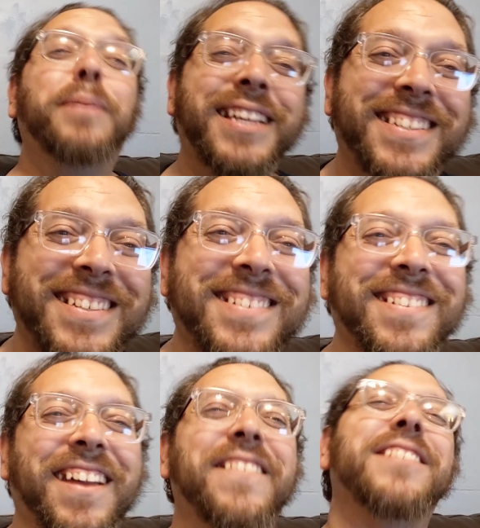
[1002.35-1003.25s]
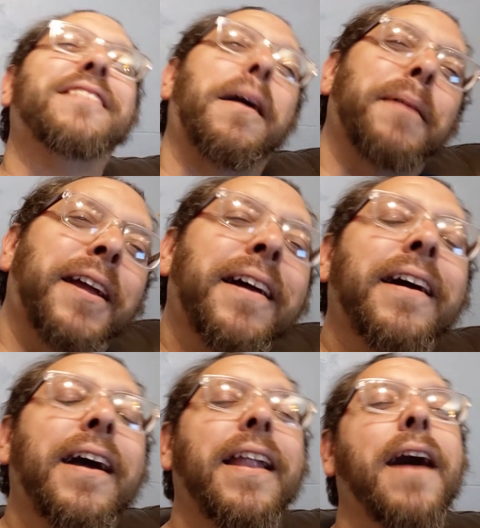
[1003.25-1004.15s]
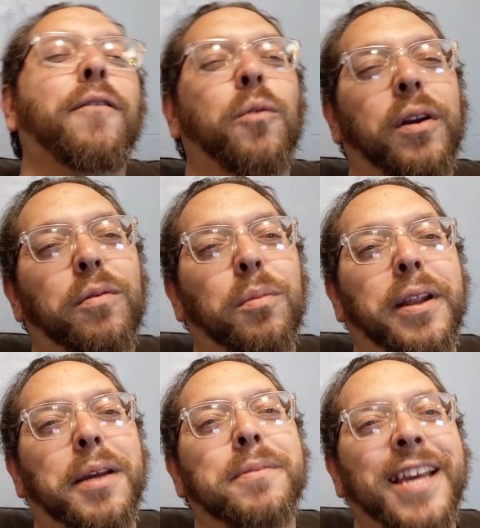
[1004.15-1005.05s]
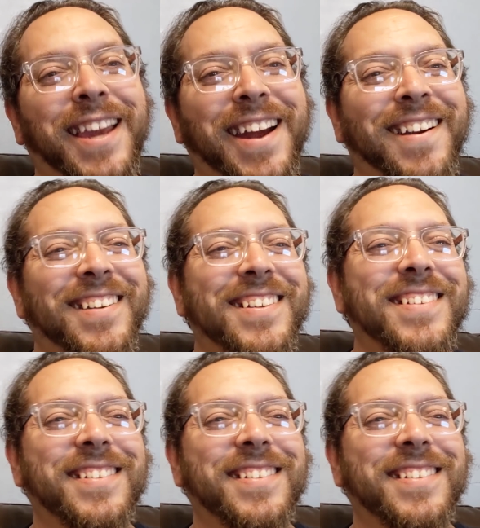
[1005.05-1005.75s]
Please consider liking, subscribing, and have a wonderful millennium. Take care.